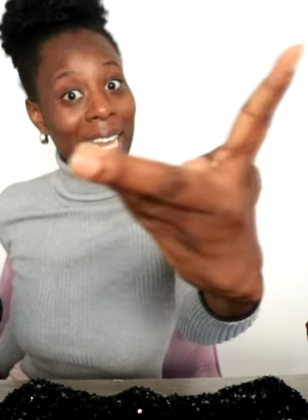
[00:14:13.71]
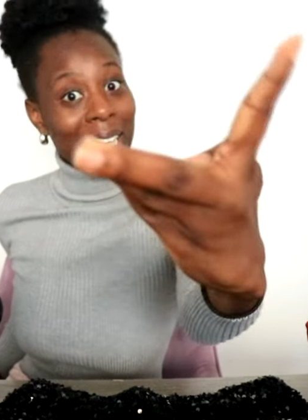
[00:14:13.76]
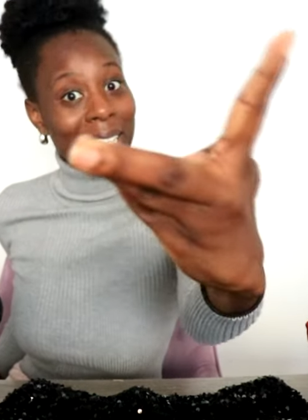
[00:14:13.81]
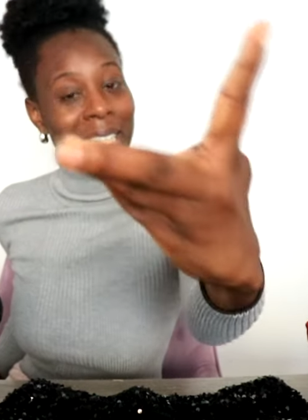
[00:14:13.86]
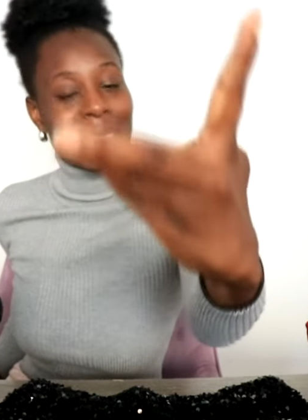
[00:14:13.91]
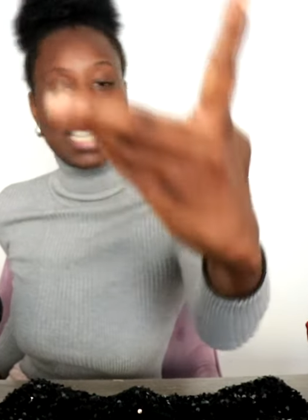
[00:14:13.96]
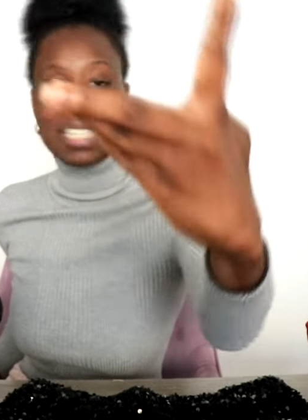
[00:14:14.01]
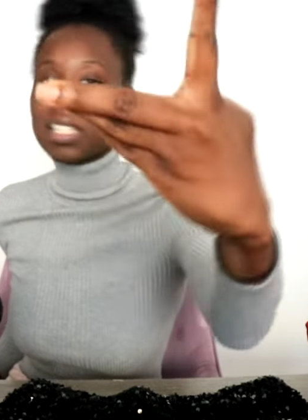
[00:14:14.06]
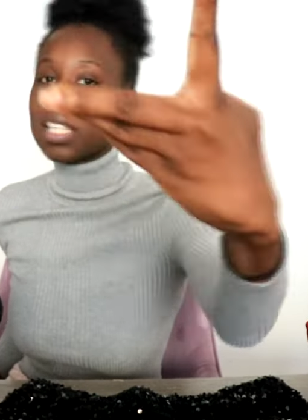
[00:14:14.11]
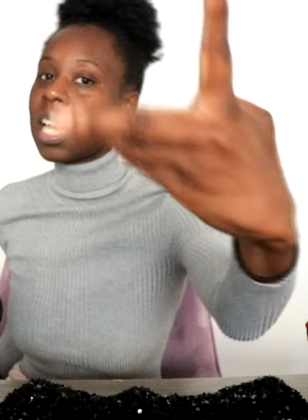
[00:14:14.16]
like
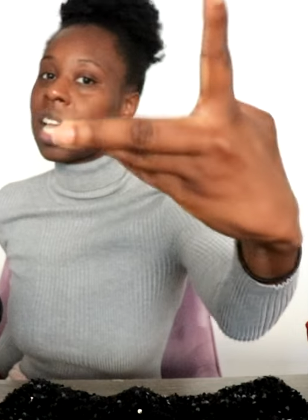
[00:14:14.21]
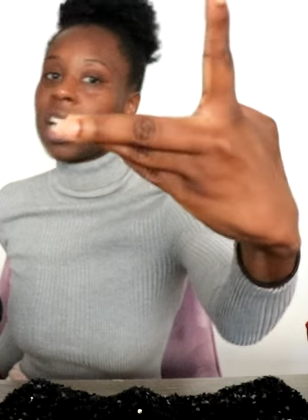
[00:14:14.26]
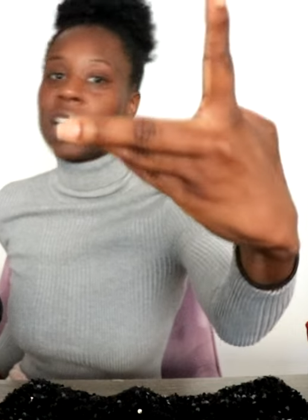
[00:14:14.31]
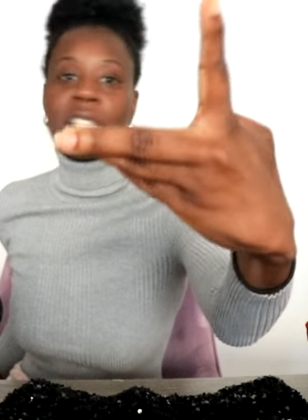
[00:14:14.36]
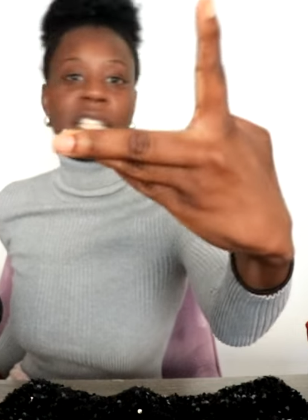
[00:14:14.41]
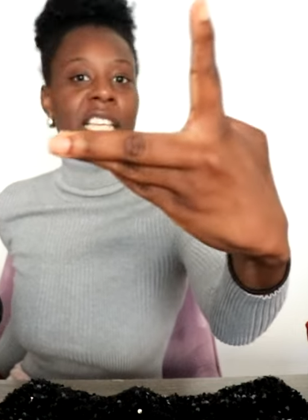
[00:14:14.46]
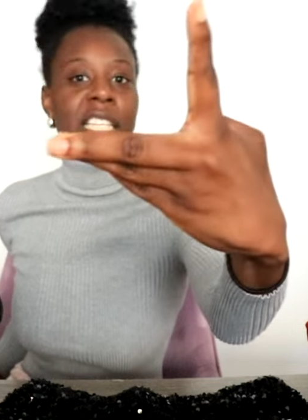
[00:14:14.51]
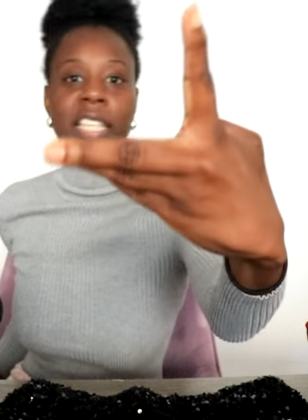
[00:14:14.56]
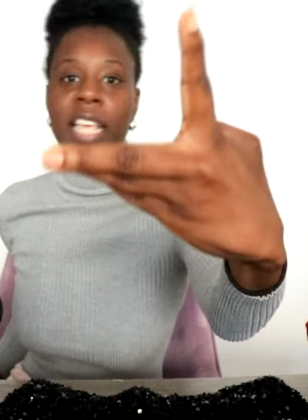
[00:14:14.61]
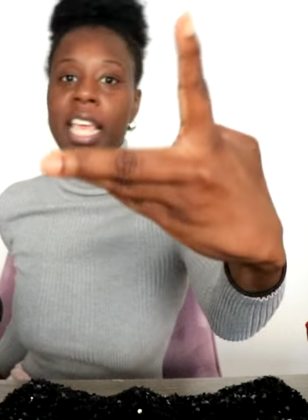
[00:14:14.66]
this?
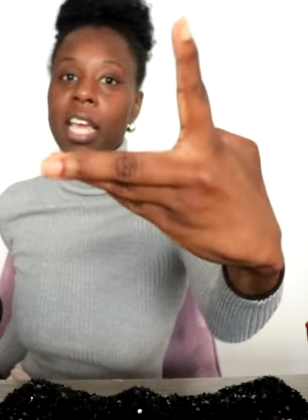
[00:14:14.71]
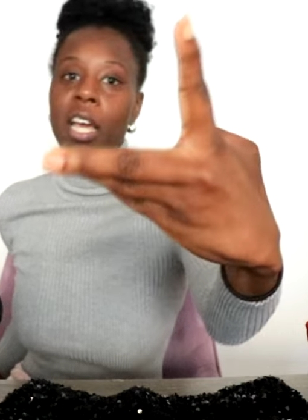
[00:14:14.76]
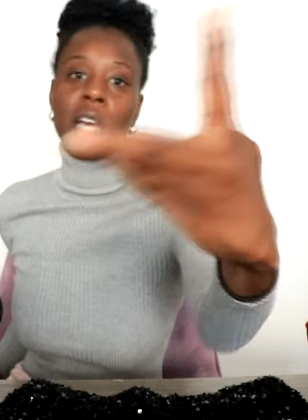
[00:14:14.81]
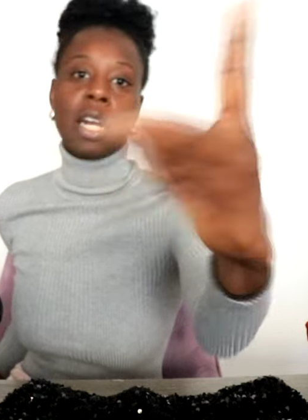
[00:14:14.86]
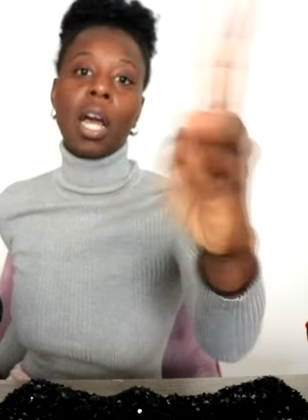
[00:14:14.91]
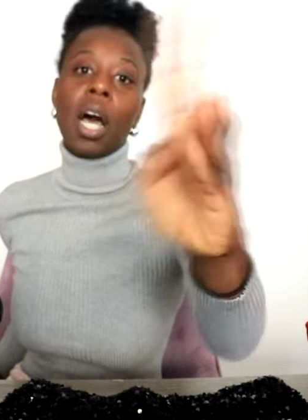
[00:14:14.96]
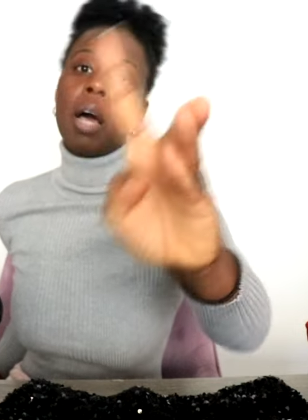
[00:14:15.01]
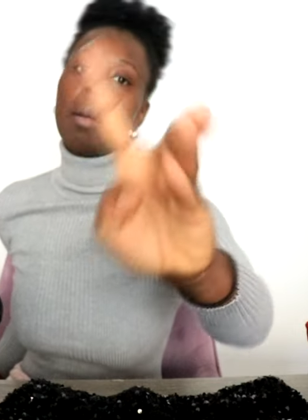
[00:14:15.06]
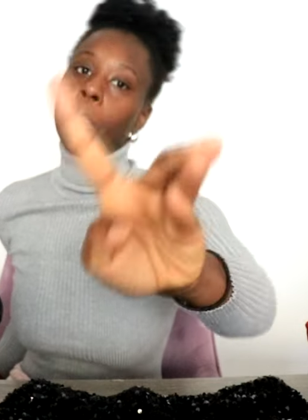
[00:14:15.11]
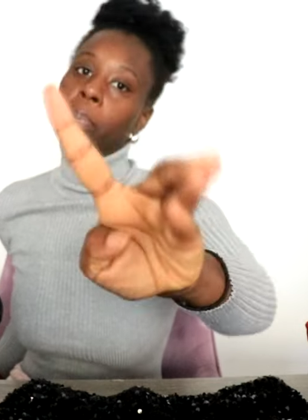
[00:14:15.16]
This ain't
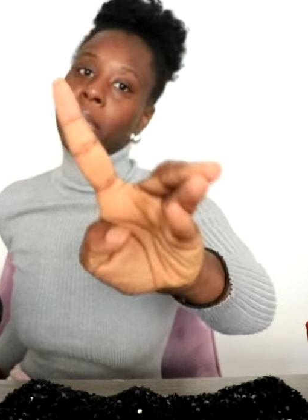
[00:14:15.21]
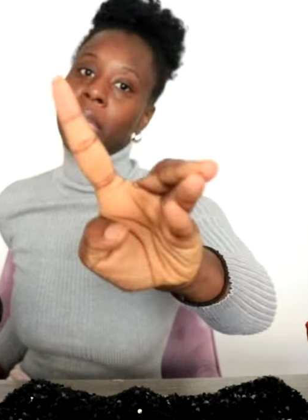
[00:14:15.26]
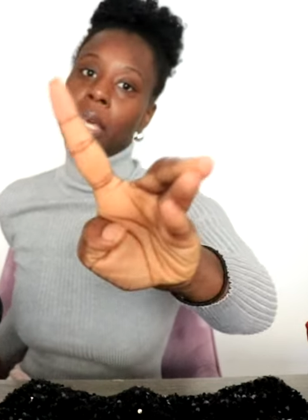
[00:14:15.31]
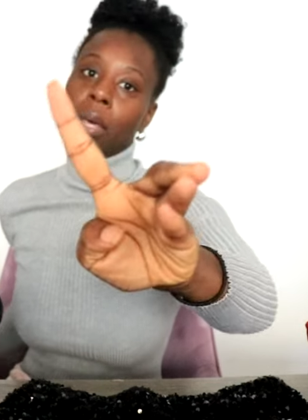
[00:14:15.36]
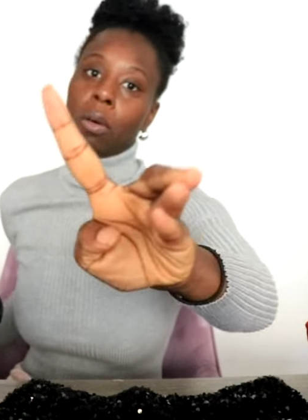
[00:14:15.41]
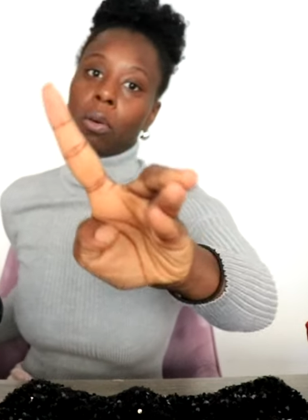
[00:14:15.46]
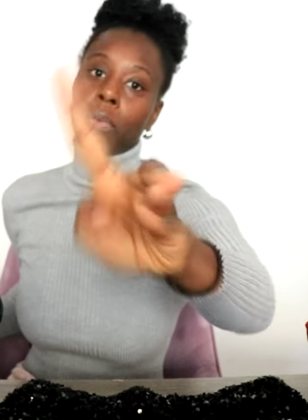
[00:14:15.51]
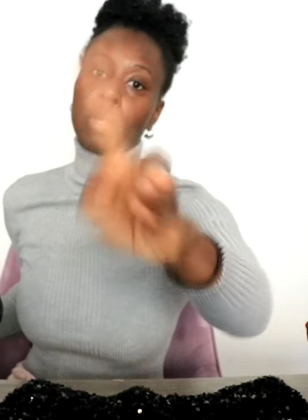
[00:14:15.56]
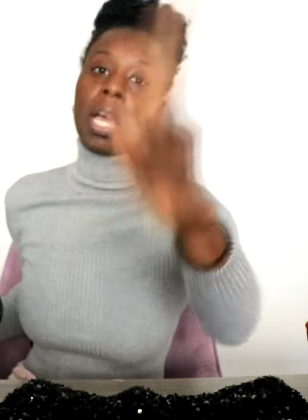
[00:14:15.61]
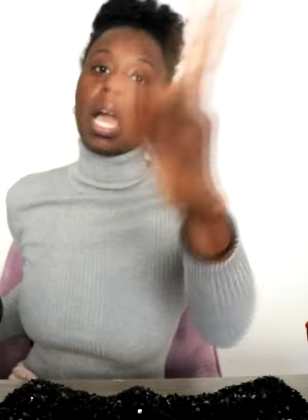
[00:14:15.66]
gonna
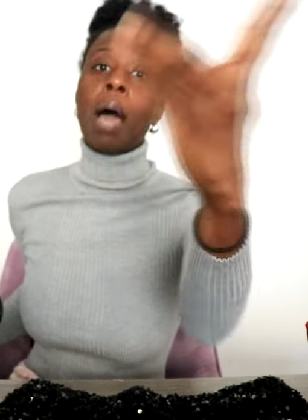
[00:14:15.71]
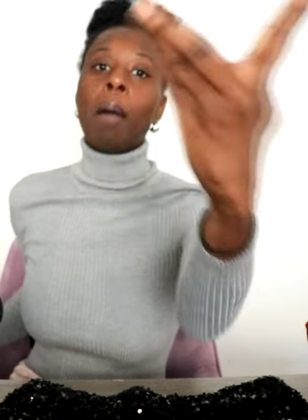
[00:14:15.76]
unpeel.